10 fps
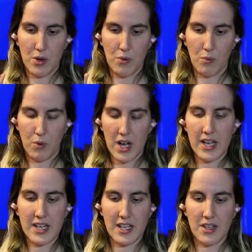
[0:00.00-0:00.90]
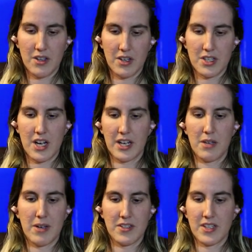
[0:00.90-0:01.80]
One, you're talking
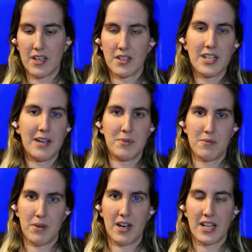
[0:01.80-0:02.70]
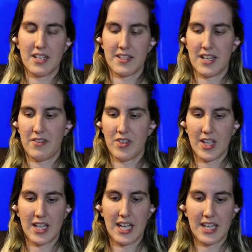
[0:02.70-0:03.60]
about seeing all types of bodies and
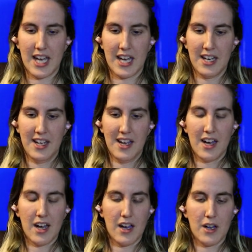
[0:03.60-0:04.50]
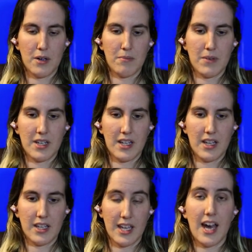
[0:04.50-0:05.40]
everything like that.
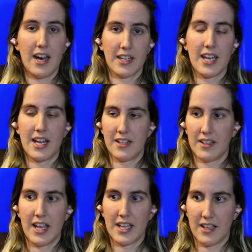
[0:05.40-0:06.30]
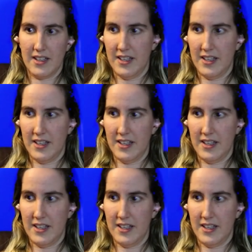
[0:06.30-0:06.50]
Yeah, again, like,